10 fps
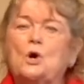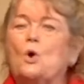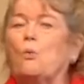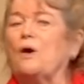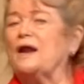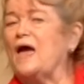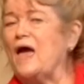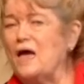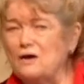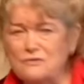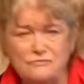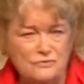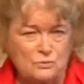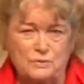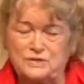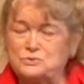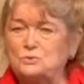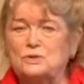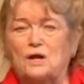whatever we do and